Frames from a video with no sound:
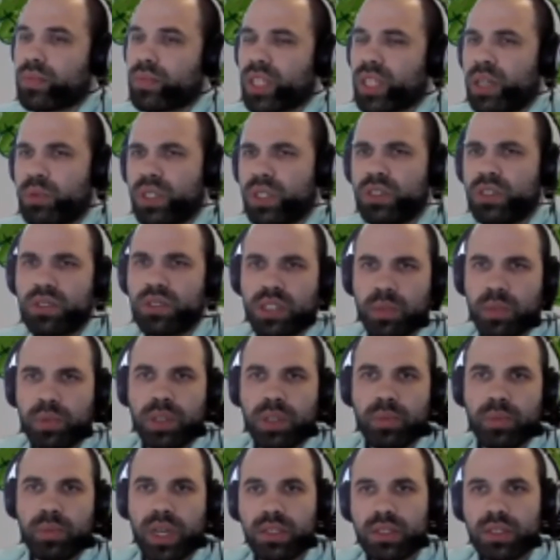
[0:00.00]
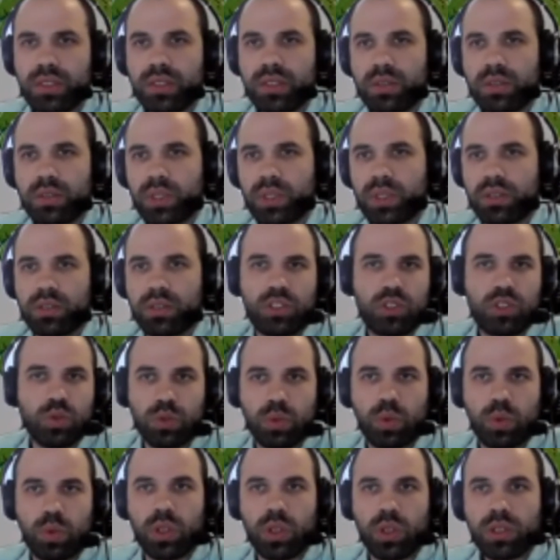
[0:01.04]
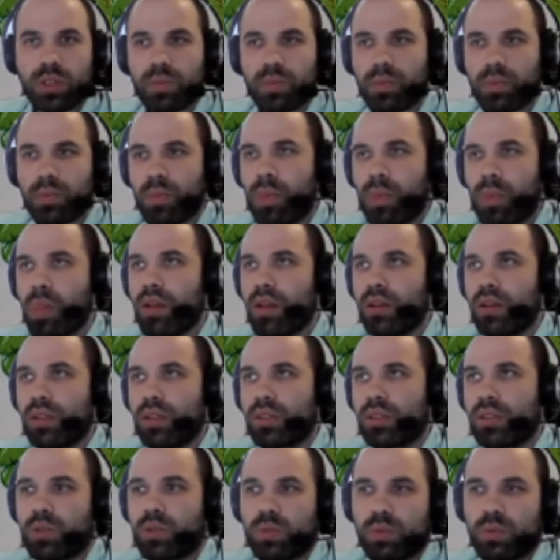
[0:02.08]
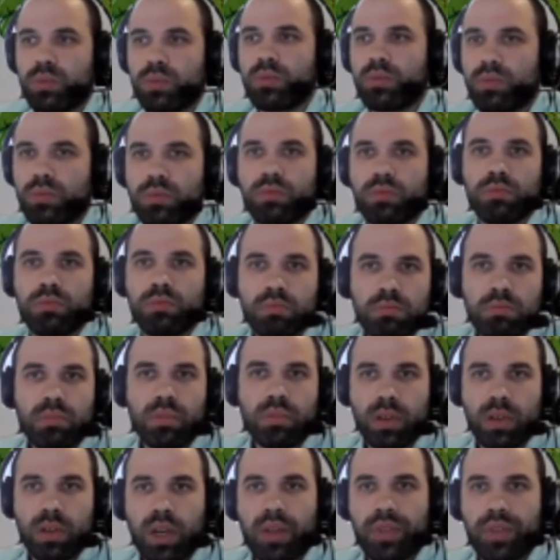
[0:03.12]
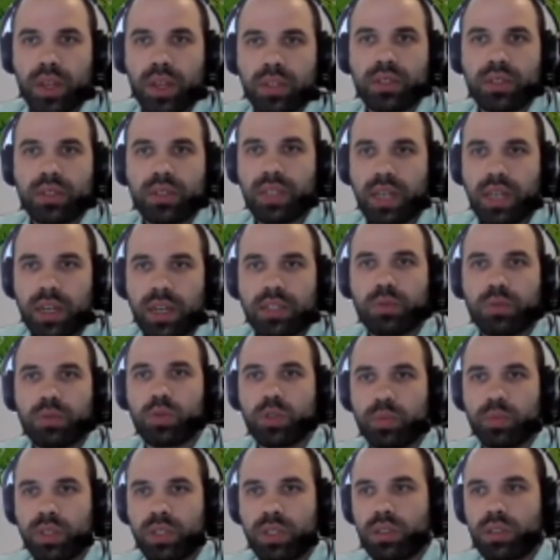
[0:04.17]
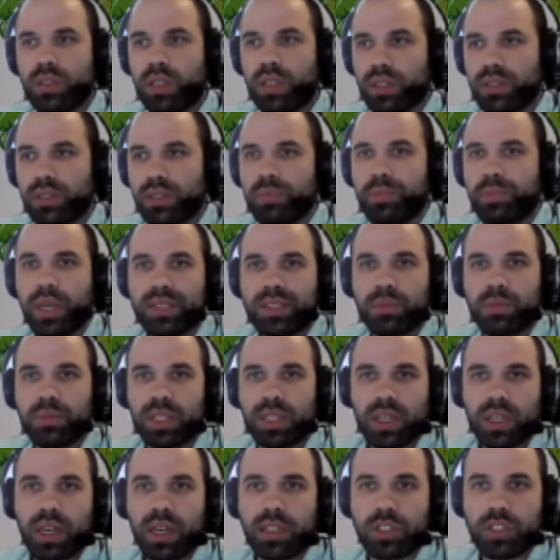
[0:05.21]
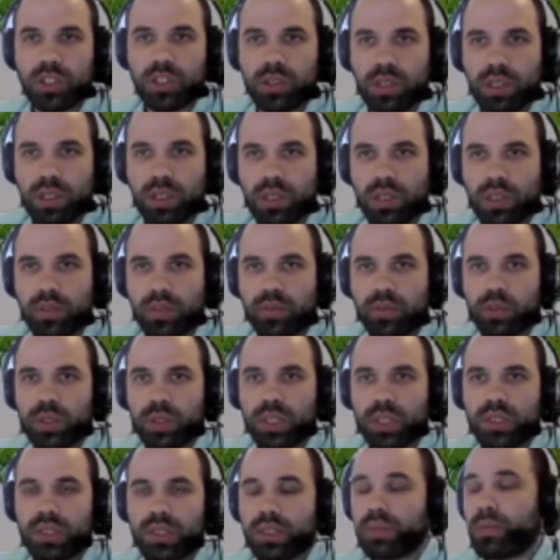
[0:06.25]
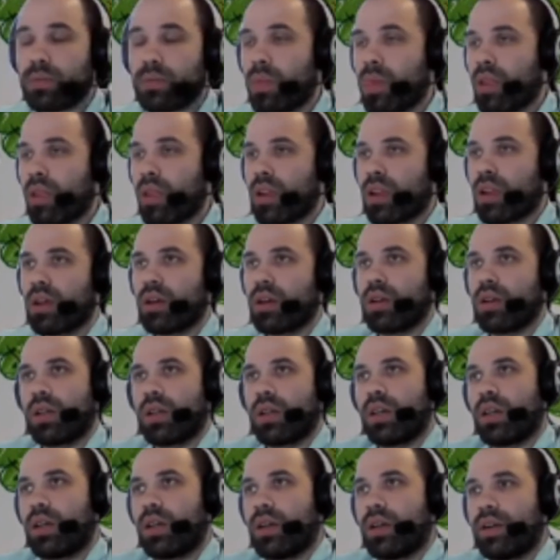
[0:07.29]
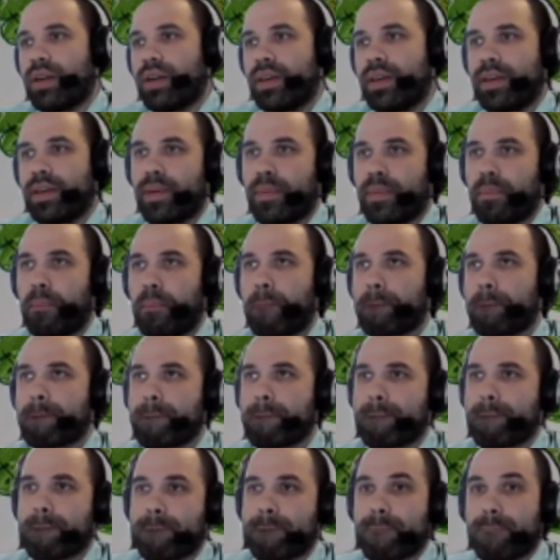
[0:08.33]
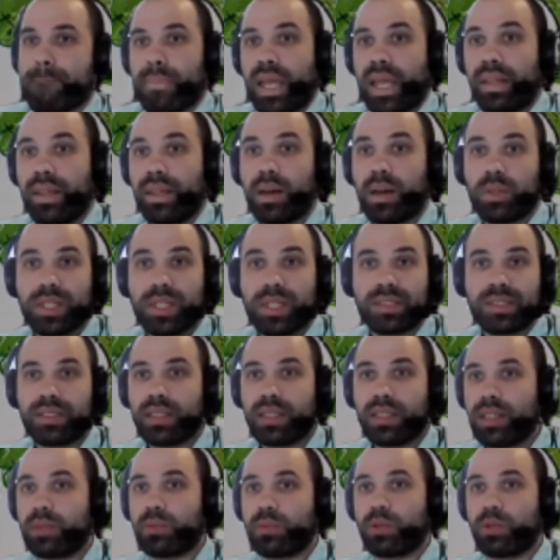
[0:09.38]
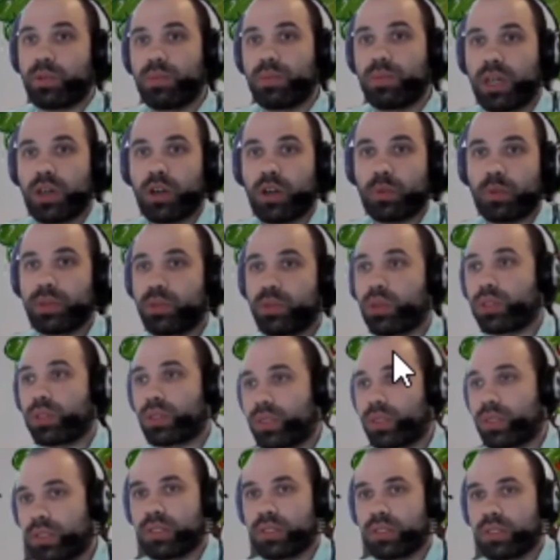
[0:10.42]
We didn't implement it, but it should work. So I think that would be like the best mitigation for this. And now let's see a demo. I hope it works.